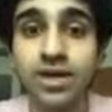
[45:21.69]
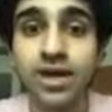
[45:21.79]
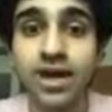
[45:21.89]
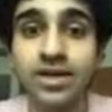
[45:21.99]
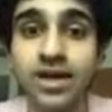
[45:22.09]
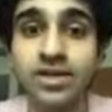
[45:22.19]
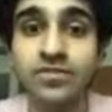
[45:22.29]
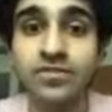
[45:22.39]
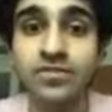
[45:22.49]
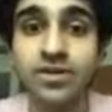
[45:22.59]
and kind
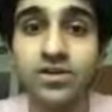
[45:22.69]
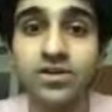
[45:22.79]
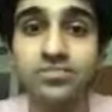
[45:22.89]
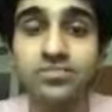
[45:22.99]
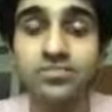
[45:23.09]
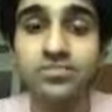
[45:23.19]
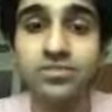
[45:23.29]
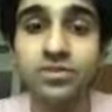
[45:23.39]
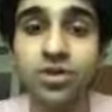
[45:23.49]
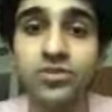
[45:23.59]
of
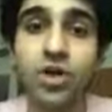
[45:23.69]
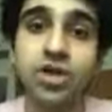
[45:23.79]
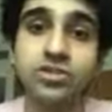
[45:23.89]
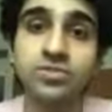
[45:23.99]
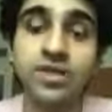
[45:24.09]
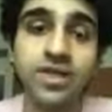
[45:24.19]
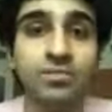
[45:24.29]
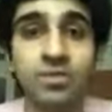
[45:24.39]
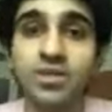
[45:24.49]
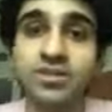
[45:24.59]
sort of not just be like
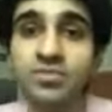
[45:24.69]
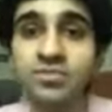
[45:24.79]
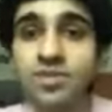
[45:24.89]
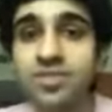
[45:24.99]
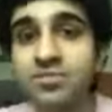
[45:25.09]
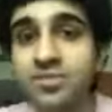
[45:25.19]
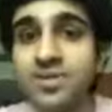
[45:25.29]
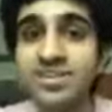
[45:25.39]
MBBS, MBBS, MBBS.